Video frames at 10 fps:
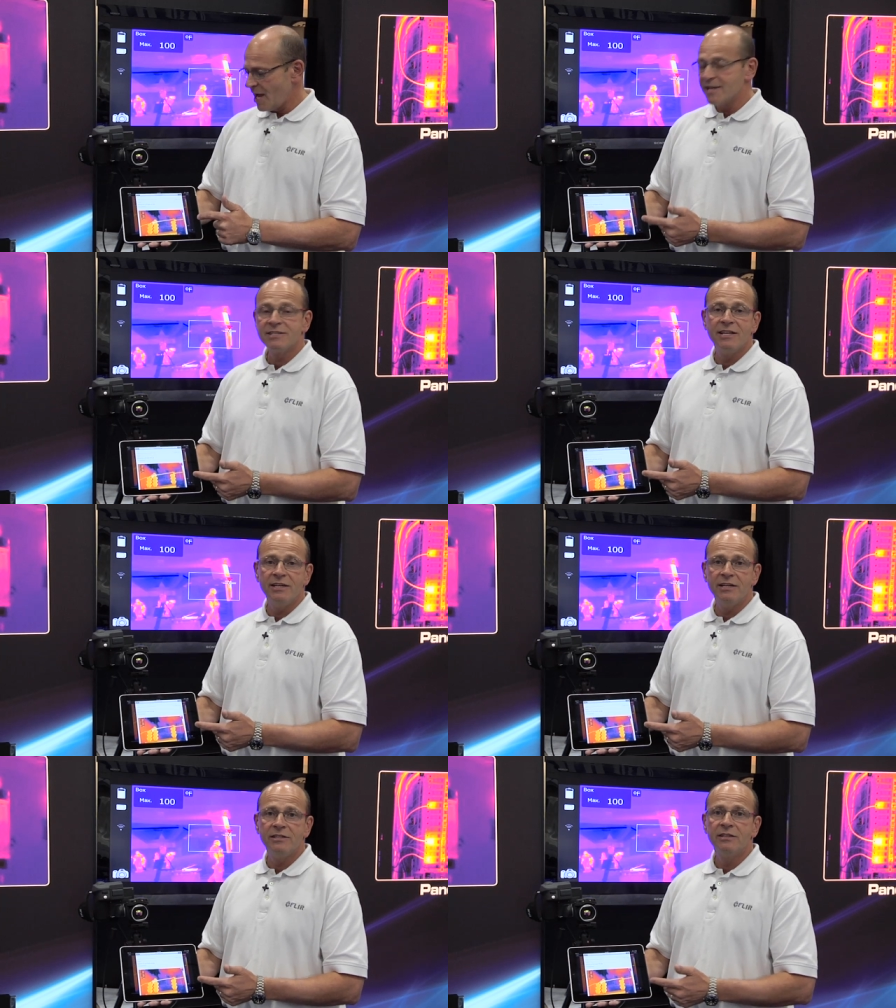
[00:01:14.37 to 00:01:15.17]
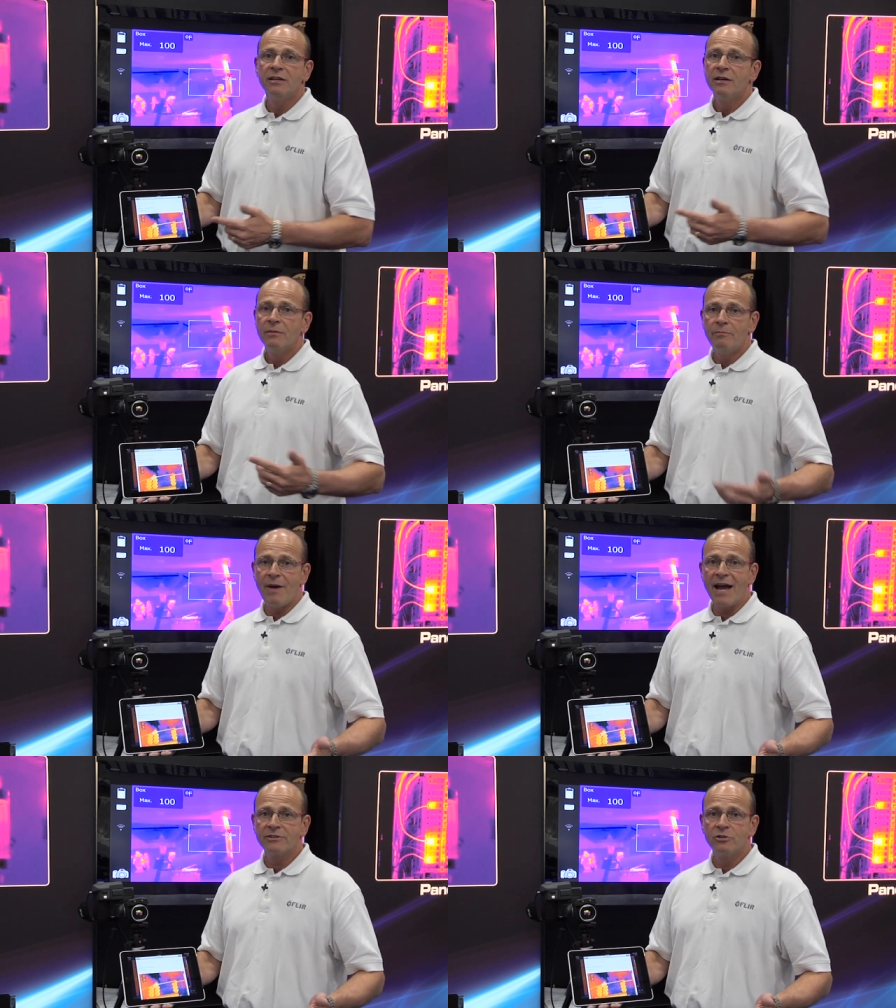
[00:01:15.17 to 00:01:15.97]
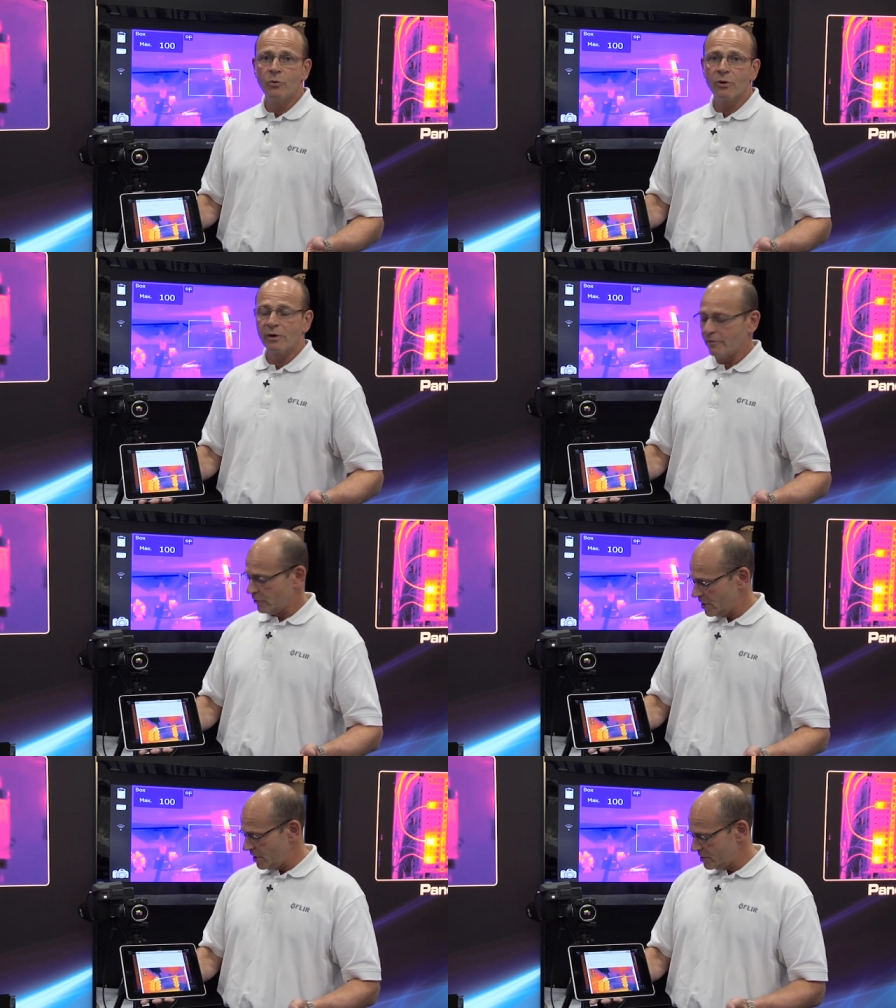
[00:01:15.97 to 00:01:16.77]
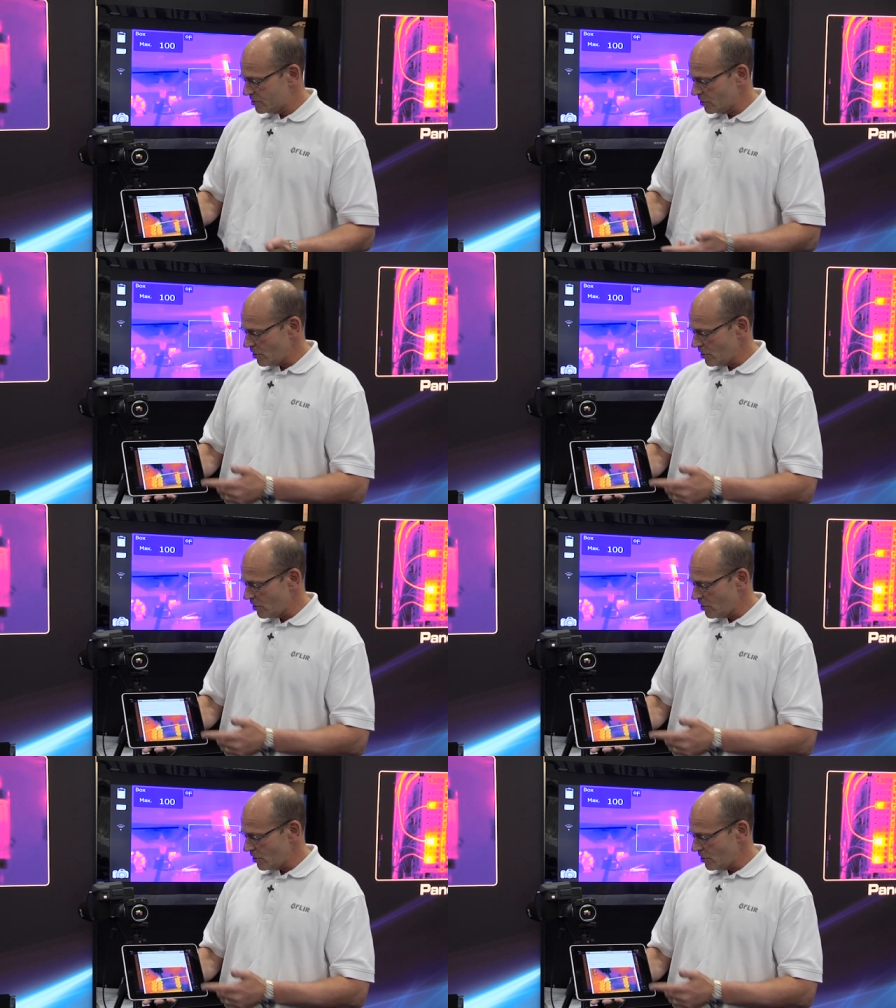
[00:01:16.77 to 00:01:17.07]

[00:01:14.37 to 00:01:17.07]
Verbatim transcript: as needed back to wherever it needs to